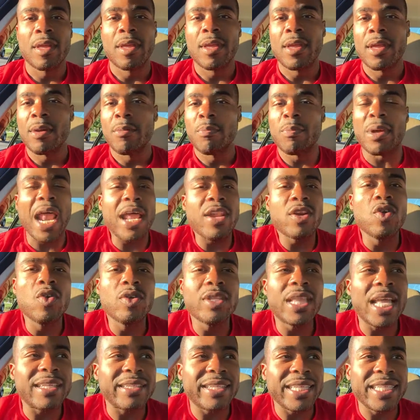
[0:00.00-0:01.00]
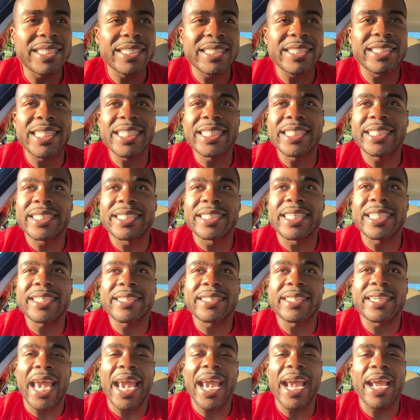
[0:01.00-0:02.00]
But I knew that
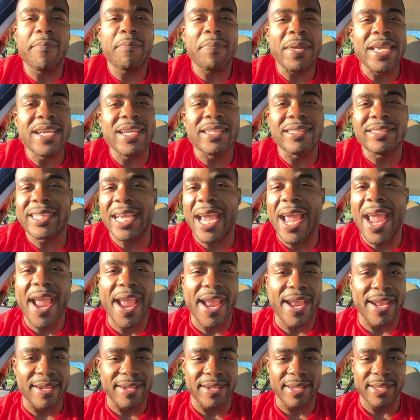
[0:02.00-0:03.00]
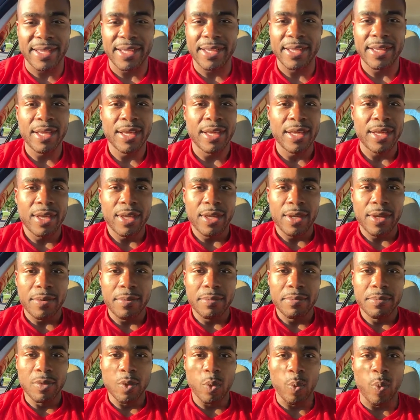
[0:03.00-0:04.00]
this can't be contained.
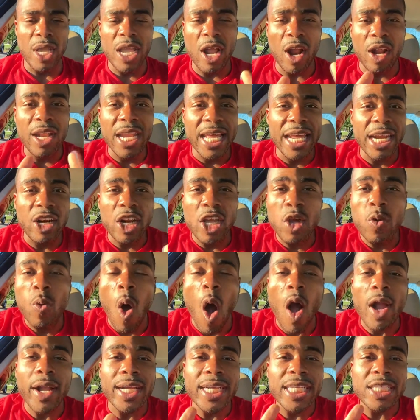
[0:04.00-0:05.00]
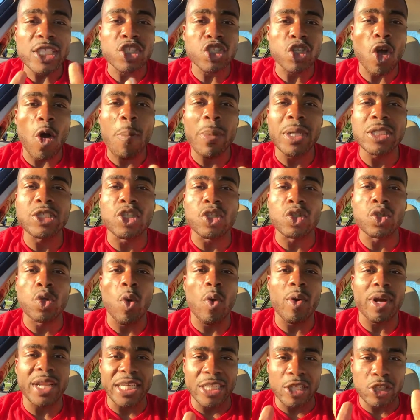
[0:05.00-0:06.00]
We are literally walking in so much
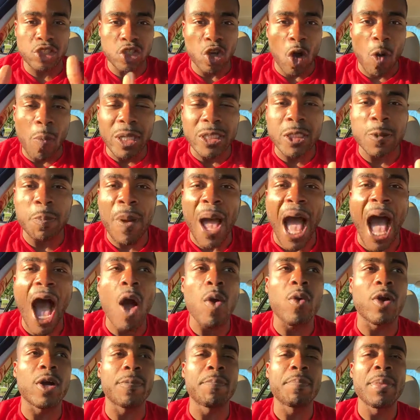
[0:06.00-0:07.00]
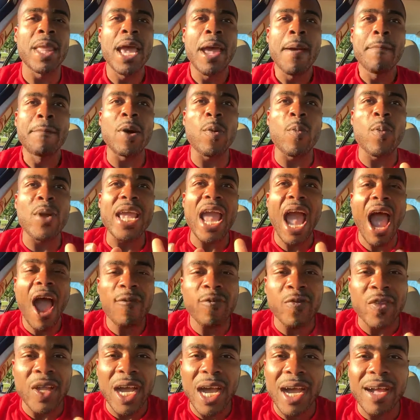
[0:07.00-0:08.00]
authority and so much power, but we
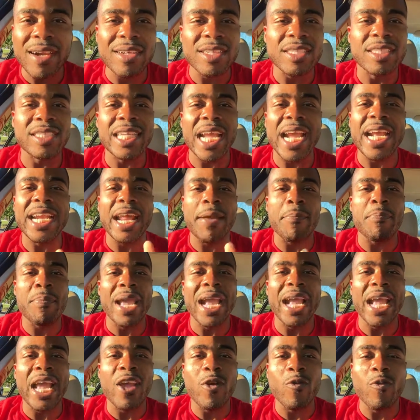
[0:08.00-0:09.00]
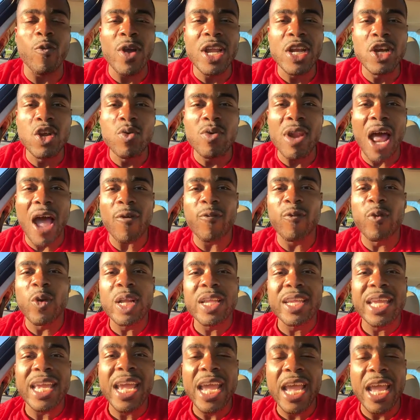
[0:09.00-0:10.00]
have to understand that, man, if we do not
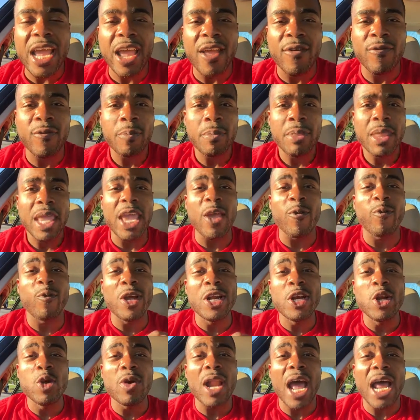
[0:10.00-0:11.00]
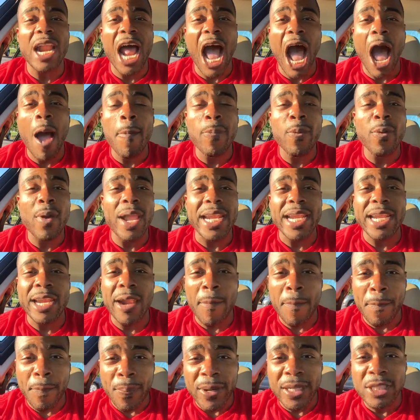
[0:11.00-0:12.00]
forgive, if we do not operate in
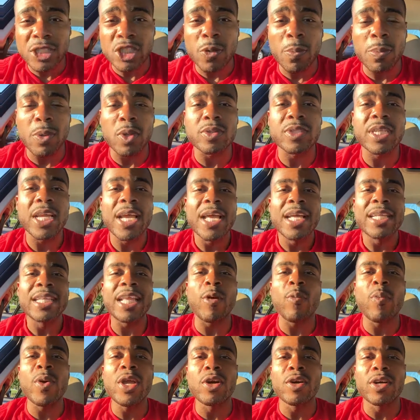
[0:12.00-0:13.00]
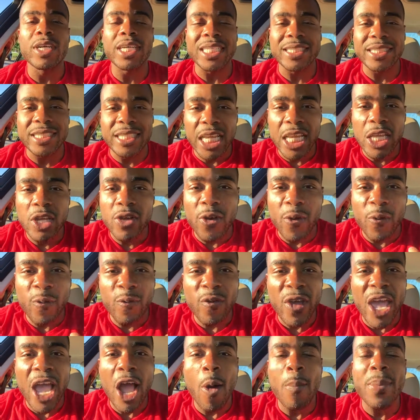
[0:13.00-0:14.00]
the principles, that we're going to continue to
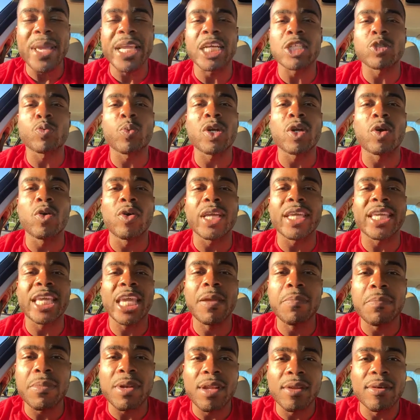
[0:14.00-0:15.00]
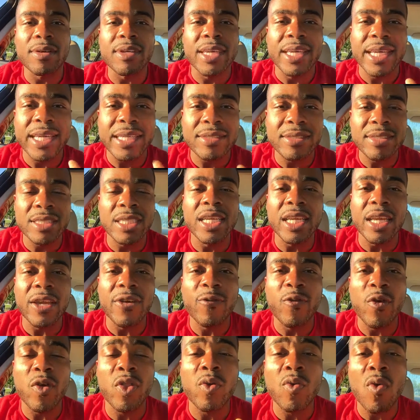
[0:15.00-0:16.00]
fail because we're going to keep looking and seeking
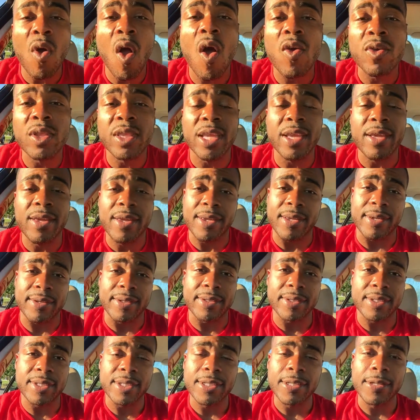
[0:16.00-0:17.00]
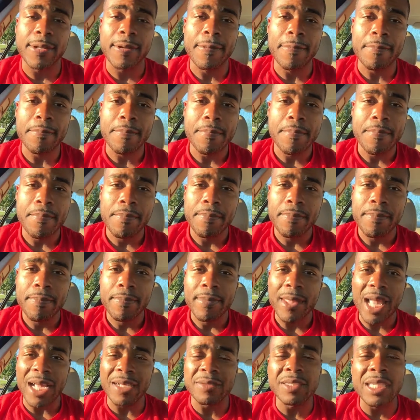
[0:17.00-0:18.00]
for the wrong things.
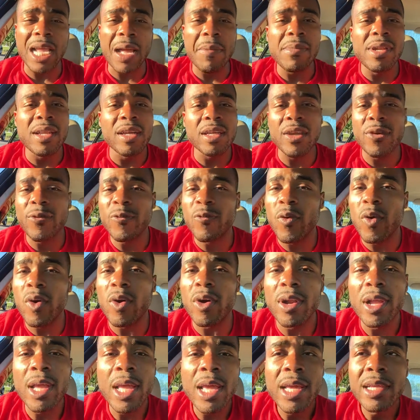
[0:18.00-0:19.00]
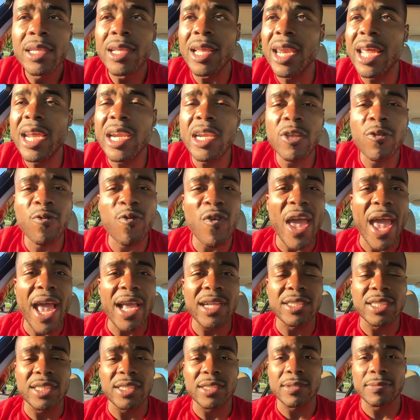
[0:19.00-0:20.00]
I stopped looking for the latest
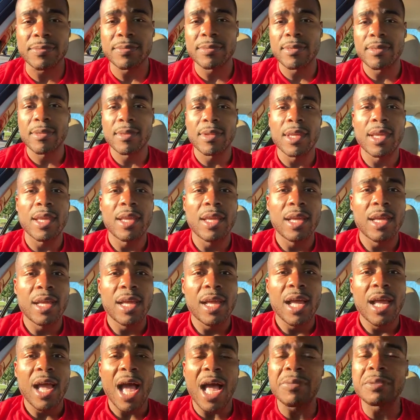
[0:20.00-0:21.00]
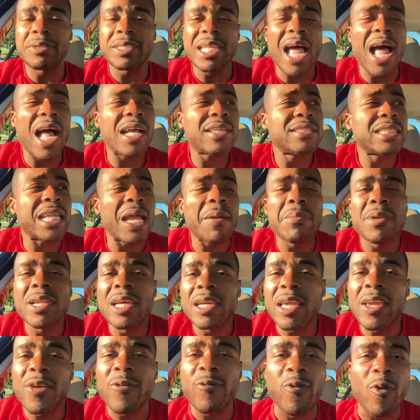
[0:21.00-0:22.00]
fashion. I stopped
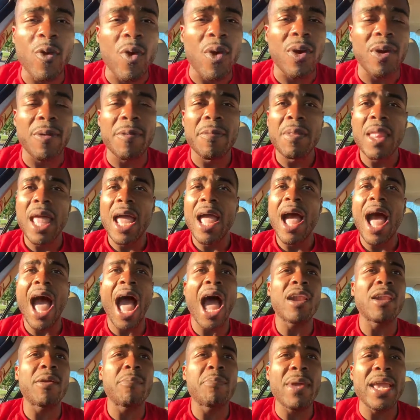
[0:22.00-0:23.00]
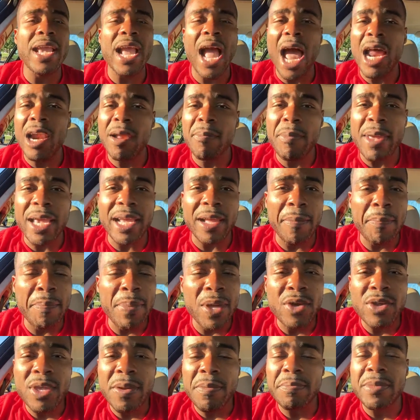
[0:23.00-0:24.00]
looking for how to make $1
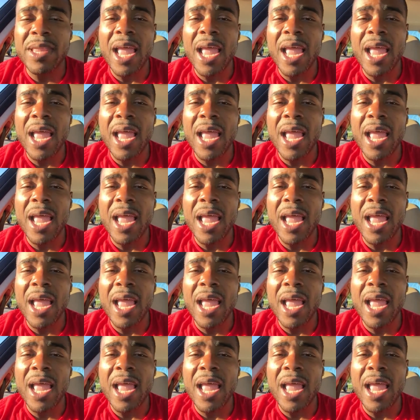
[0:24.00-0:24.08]
billion.